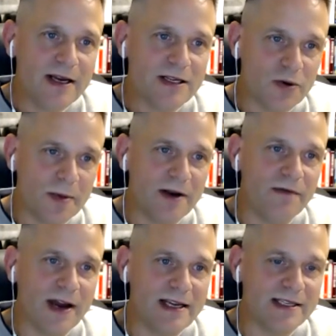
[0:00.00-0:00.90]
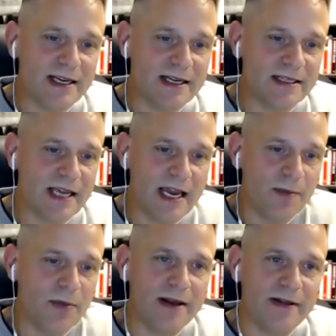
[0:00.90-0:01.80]
so my advice is
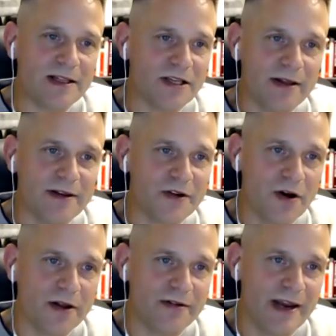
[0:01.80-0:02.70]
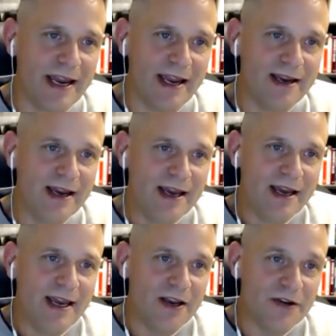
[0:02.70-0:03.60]
anybody that's on this call today
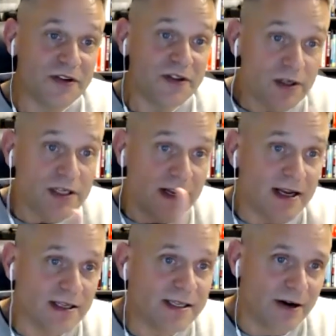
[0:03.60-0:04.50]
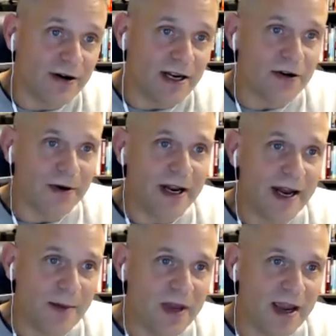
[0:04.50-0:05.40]
is seriously considering doing
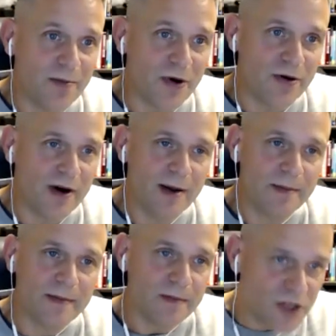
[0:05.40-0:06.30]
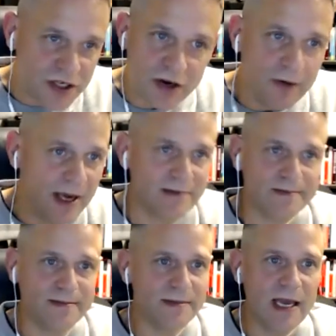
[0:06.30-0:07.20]
an mba program just do it
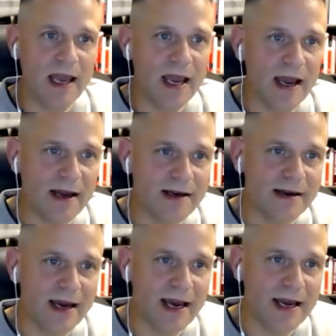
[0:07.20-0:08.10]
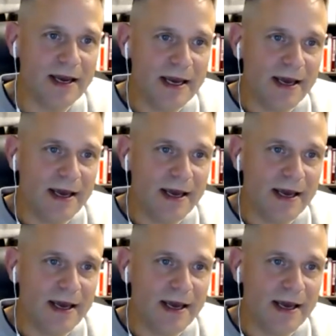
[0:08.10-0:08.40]
and, uh,